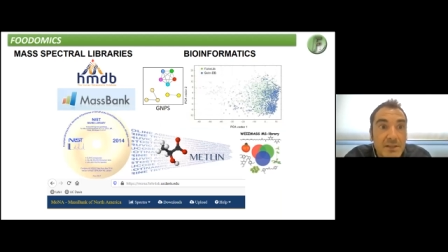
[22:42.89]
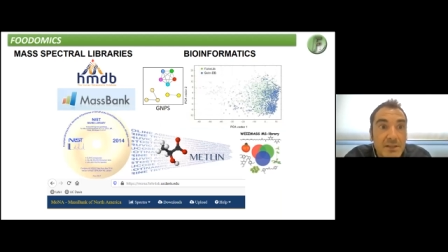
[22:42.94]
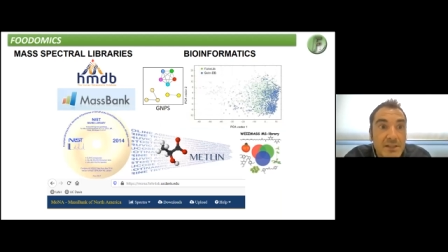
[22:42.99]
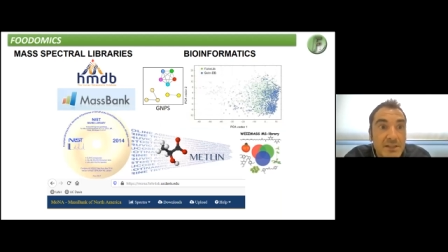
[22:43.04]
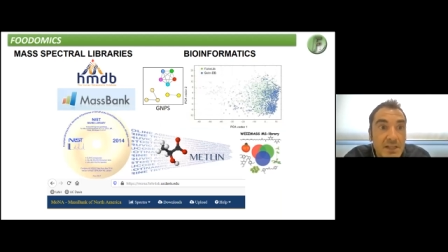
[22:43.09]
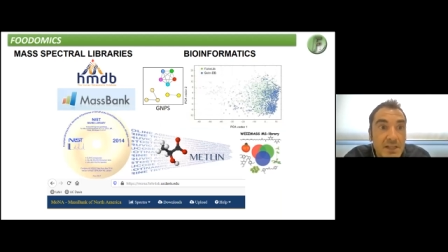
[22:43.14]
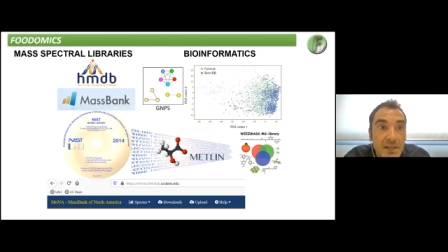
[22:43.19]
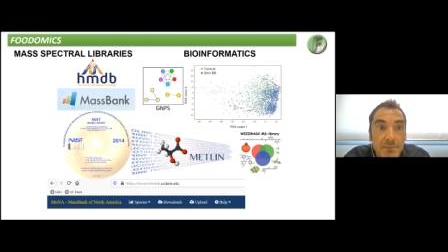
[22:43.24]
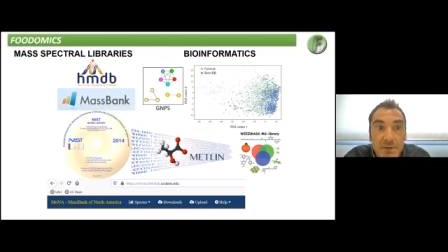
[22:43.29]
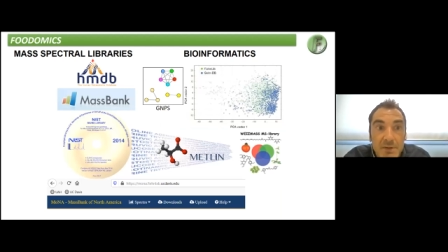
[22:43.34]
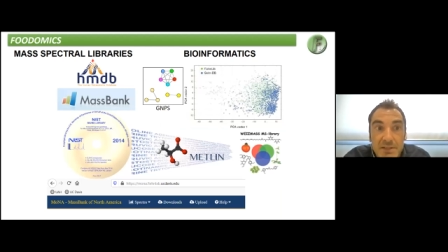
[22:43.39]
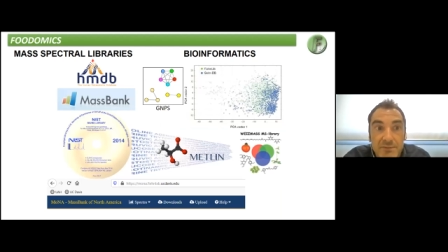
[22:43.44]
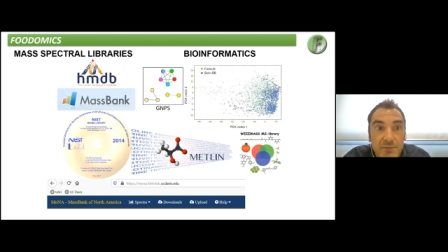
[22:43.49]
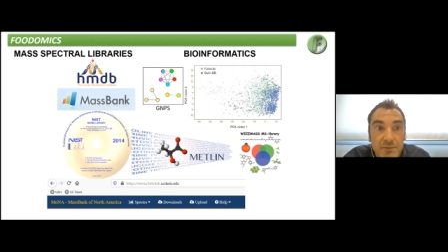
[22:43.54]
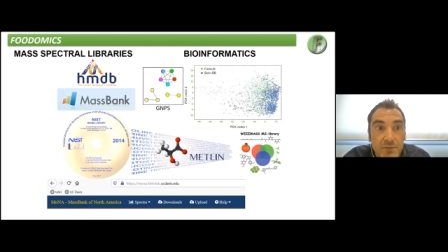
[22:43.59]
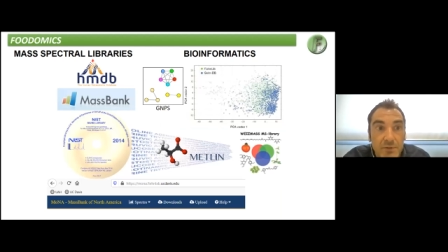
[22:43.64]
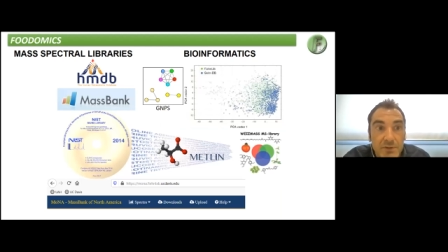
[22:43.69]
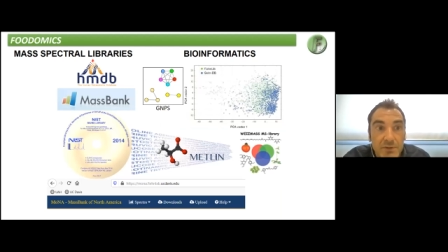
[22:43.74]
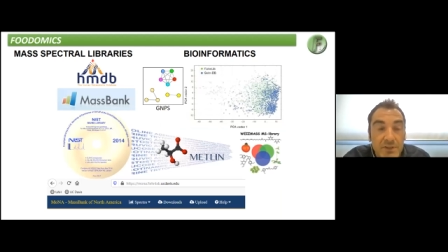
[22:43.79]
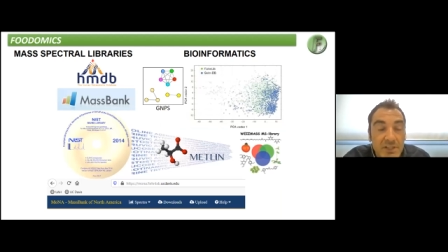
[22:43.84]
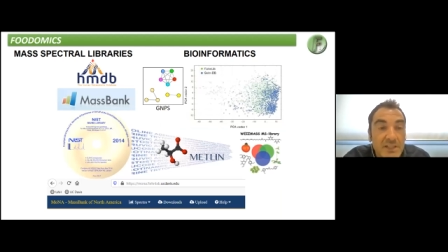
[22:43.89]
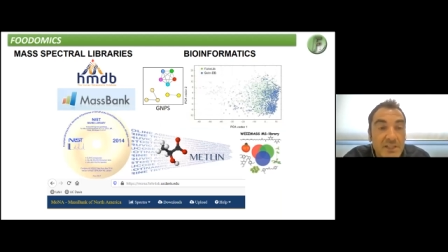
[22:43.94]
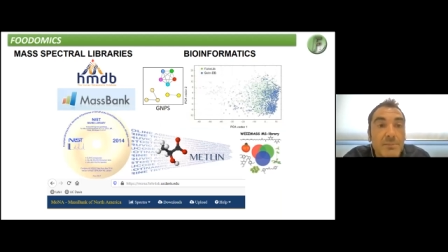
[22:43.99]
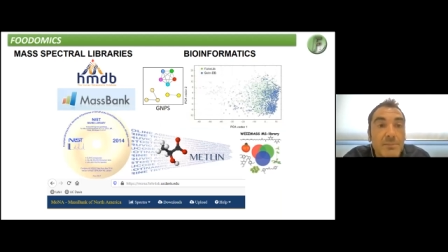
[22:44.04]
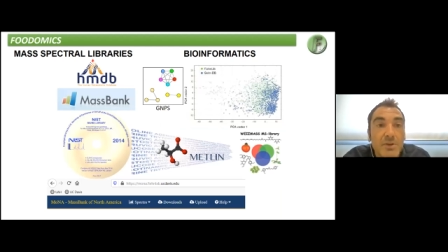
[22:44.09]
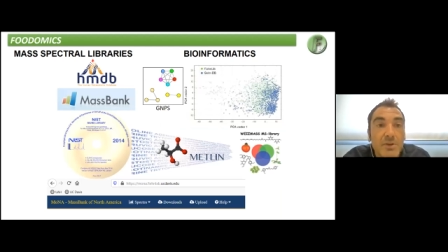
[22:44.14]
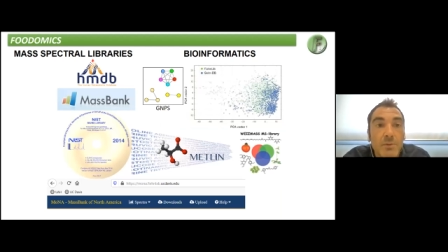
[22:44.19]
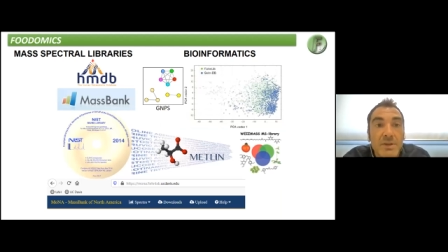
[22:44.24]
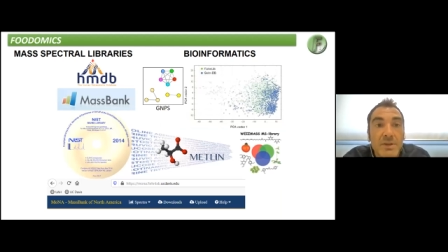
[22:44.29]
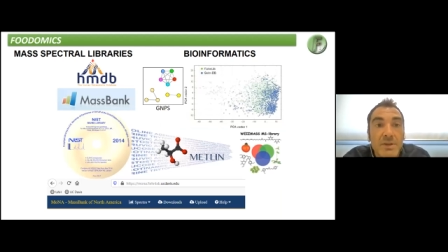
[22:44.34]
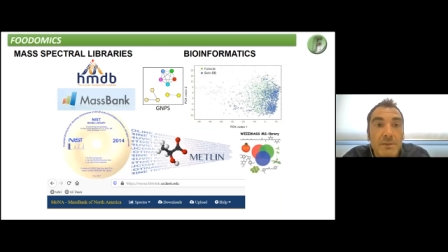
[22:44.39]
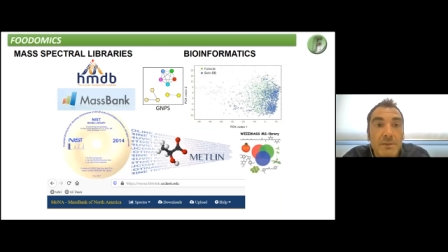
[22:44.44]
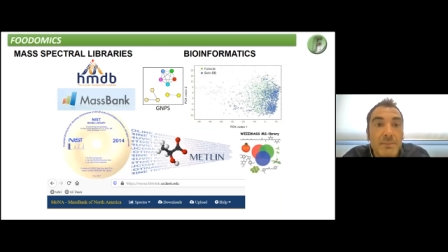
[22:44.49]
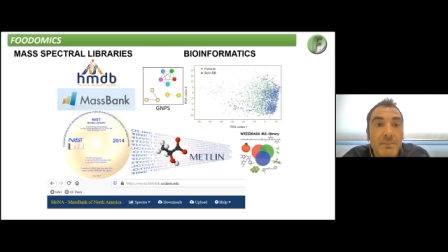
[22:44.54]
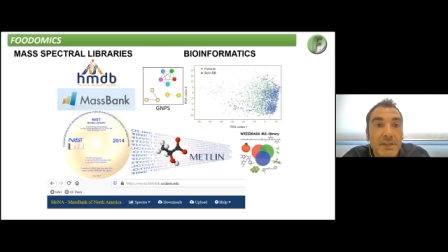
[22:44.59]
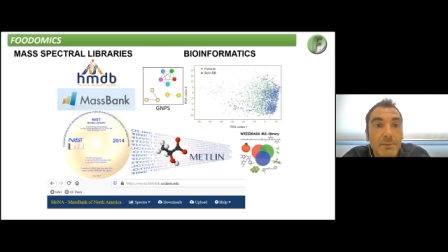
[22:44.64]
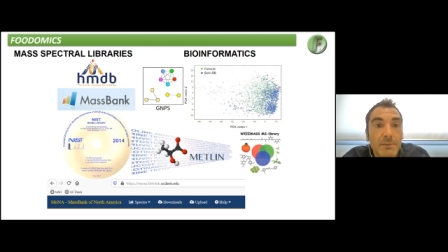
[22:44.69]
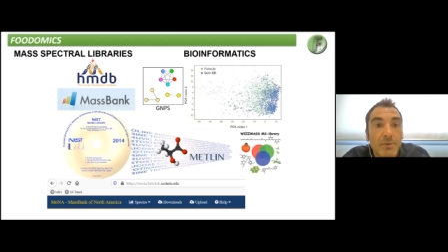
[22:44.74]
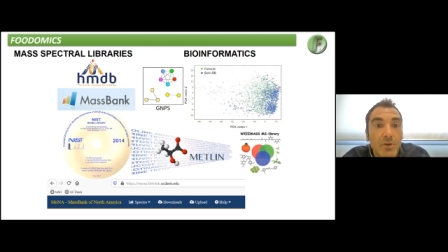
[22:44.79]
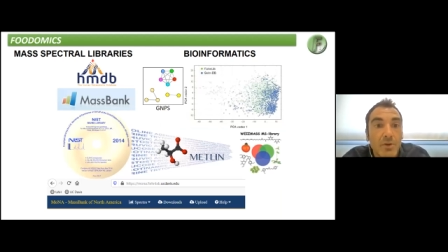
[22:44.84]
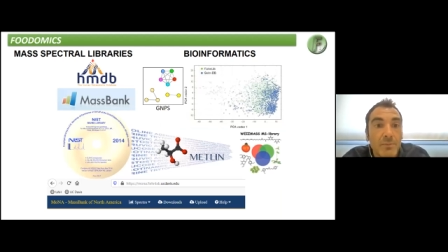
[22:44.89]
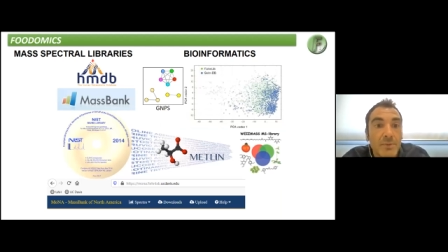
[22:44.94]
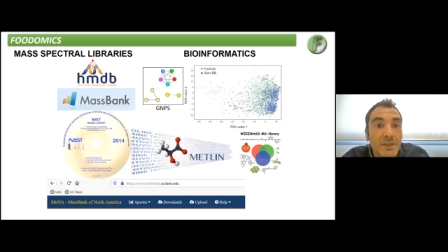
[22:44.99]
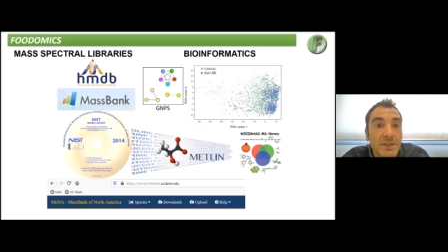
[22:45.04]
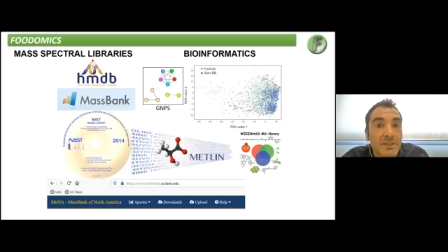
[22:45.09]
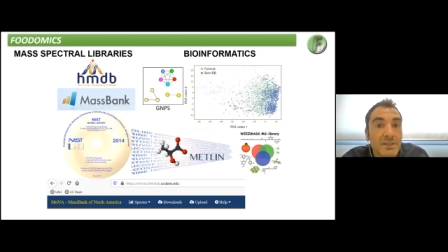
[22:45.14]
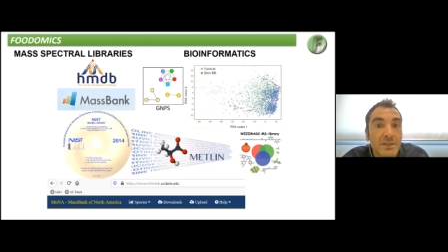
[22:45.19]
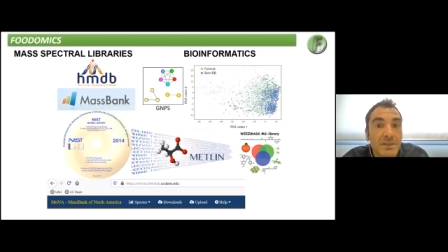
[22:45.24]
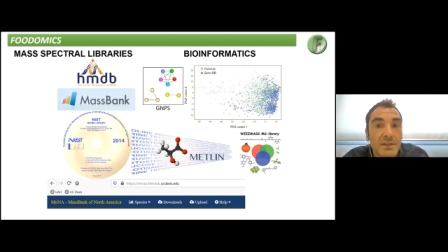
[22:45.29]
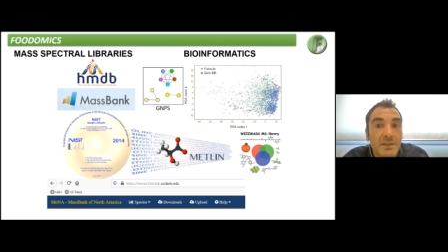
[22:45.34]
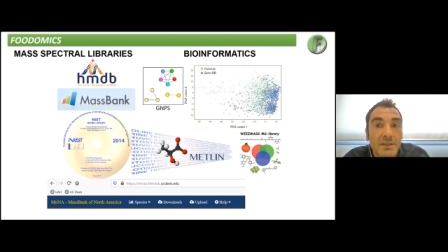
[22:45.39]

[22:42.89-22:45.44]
the same as for transcriptomics and metabolomics.